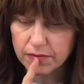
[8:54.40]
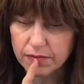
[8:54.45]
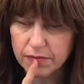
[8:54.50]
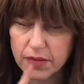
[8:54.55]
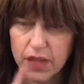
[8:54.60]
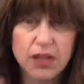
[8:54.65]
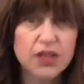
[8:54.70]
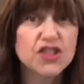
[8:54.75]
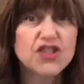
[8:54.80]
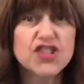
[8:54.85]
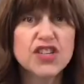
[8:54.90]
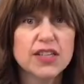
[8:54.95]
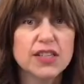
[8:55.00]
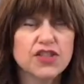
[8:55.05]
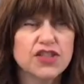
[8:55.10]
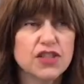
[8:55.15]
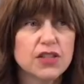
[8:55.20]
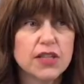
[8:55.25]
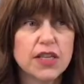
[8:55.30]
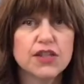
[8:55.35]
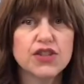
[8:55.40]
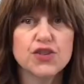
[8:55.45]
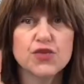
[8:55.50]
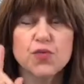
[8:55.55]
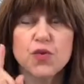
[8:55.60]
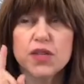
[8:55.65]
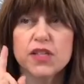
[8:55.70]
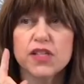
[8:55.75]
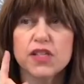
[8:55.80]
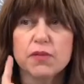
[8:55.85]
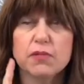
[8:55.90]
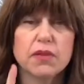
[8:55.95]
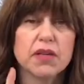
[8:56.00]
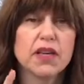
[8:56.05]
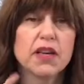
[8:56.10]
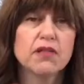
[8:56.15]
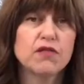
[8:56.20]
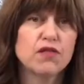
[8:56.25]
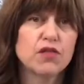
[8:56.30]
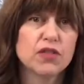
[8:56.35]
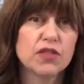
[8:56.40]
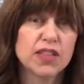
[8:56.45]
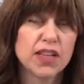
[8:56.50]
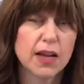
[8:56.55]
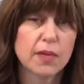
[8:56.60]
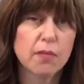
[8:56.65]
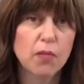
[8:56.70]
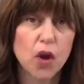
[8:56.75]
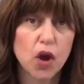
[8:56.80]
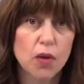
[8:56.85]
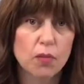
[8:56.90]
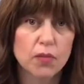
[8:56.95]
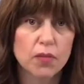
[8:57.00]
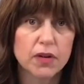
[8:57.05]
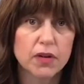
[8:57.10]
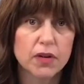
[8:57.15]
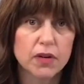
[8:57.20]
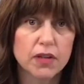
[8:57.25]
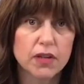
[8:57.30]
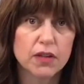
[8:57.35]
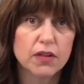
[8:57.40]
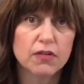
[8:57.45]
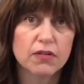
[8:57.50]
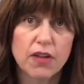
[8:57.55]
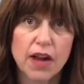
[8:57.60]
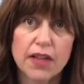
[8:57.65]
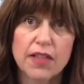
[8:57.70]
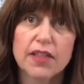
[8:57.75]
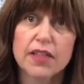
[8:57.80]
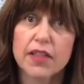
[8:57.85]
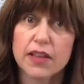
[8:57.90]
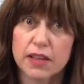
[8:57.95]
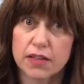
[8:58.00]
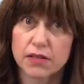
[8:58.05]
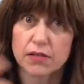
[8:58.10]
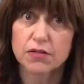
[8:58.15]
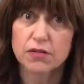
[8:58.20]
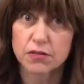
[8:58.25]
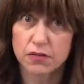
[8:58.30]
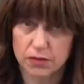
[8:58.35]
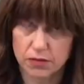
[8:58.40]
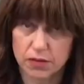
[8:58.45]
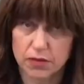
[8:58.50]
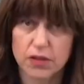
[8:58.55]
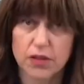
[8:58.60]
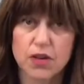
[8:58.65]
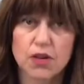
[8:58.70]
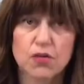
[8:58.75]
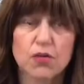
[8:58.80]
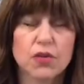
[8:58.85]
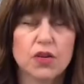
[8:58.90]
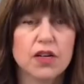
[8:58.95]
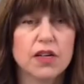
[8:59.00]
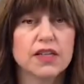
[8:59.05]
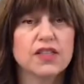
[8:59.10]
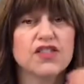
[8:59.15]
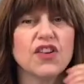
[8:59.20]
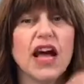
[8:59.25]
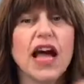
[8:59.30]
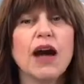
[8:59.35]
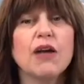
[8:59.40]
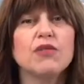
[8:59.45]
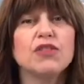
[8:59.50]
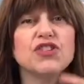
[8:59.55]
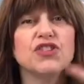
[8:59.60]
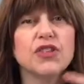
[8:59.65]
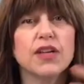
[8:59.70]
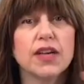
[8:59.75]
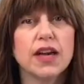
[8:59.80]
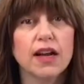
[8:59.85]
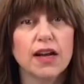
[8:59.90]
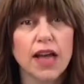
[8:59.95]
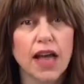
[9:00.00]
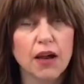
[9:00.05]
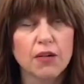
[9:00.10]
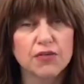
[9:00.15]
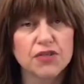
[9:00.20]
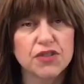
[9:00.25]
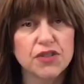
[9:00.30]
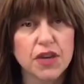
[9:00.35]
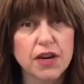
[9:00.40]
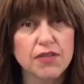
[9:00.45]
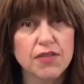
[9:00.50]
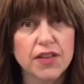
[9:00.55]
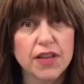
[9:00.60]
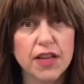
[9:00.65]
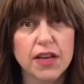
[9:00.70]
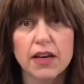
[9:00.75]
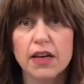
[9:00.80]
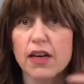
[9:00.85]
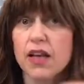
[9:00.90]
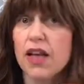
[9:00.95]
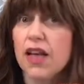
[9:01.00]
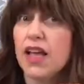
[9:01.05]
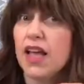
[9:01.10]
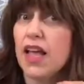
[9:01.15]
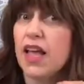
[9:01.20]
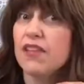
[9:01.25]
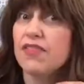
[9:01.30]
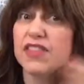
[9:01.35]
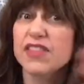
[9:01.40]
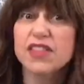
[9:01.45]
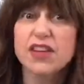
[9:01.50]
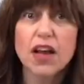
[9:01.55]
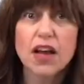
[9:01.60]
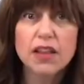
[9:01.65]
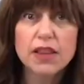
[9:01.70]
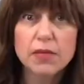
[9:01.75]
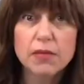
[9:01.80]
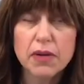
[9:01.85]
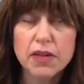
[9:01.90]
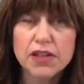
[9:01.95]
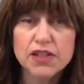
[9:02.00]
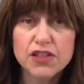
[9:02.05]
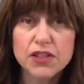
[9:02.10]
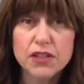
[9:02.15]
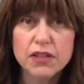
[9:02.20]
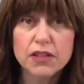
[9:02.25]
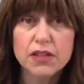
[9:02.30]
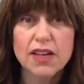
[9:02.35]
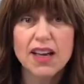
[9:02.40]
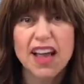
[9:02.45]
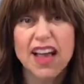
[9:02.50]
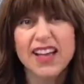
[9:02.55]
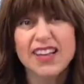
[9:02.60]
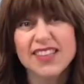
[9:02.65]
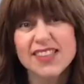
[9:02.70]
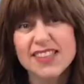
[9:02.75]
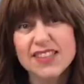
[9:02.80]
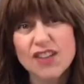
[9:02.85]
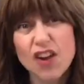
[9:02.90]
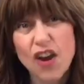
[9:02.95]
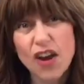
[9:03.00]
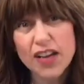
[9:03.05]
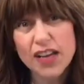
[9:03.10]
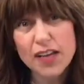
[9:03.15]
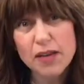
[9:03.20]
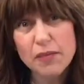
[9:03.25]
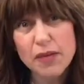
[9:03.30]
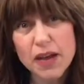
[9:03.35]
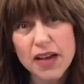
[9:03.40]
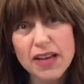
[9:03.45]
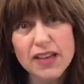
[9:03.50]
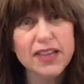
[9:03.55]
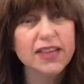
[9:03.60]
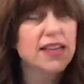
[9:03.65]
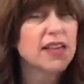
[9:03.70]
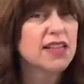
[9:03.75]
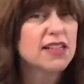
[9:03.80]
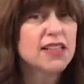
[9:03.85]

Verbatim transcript: because she, she said she wants to be a full-time mom rather than you know working so how would you how would you cover that if it's not in the budget talking about it and